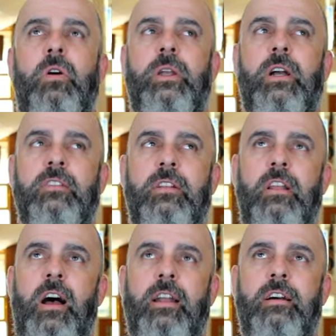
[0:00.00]
we cause a
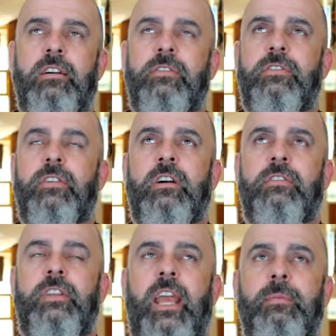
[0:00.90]
lot
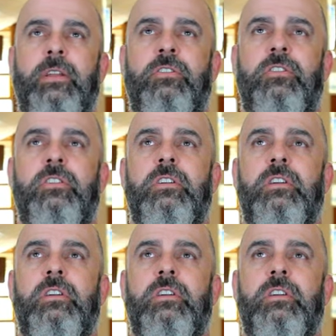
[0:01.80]
of damage